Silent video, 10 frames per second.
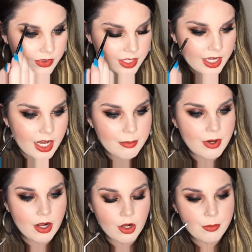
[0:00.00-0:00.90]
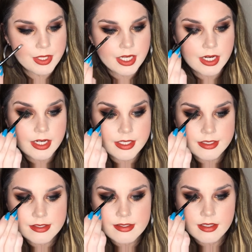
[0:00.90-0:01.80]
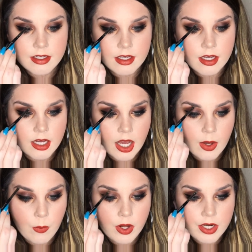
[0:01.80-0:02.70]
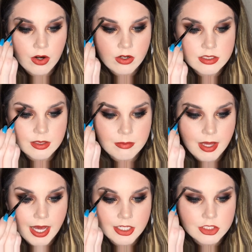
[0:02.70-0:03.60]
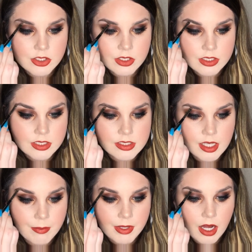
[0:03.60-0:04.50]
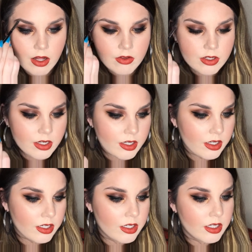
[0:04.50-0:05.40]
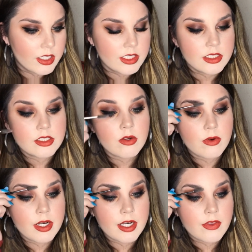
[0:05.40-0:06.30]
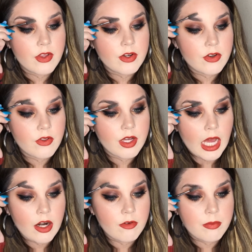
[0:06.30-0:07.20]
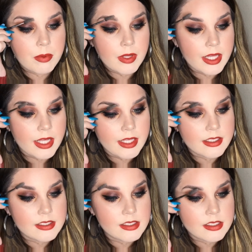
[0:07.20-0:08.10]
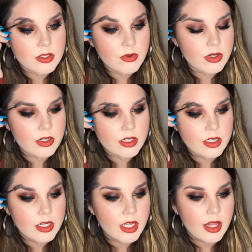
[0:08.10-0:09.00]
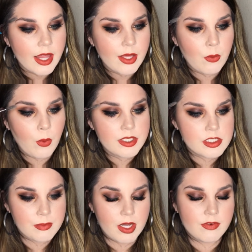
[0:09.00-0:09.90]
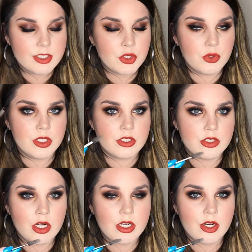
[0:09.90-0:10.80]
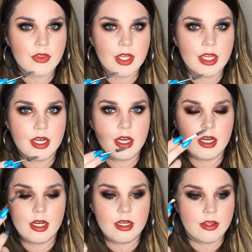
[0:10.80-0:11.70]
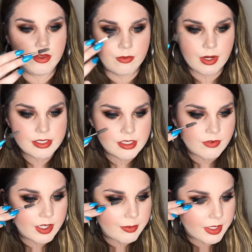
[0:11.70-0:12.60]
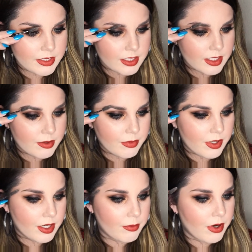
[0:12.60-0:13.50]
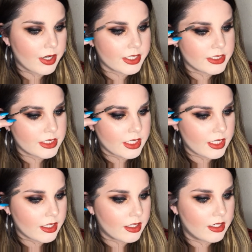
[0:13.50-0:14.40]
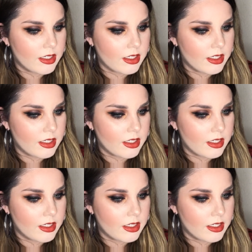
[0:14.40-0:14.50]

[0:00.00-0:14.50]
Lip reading: the eyebrow because I want it all to match, look the same color. Don't want anything to look out of place or like one spot of it to look darker than the rest of it because I didn't put any product there.